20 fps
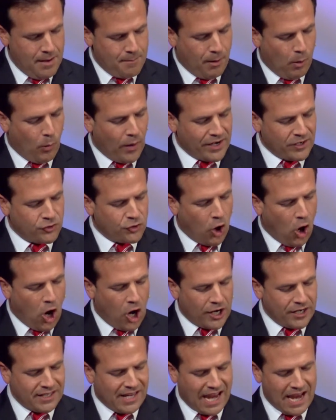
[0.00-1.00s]
But when
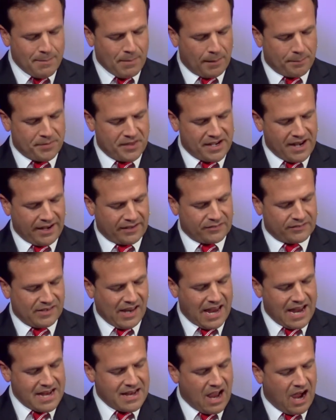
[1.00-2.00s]
dawn came up the next
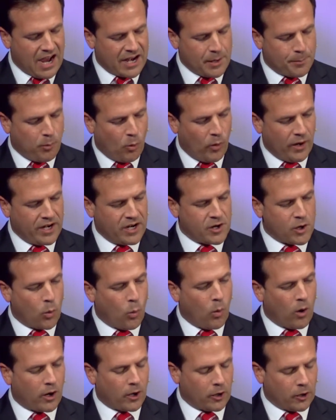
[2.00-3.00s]
day, God appointed a
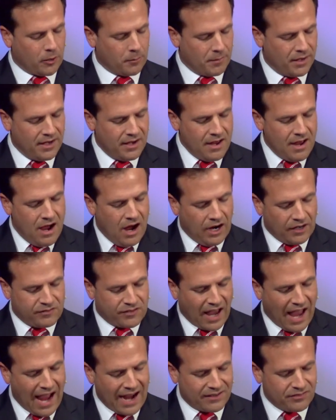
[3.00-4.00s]
worm,
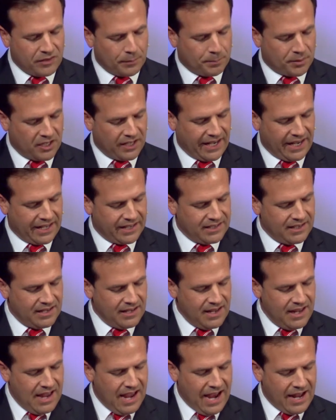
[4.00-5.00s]
attacked the plant,
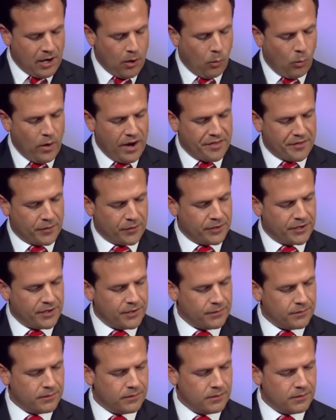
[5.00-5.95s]
and it withered.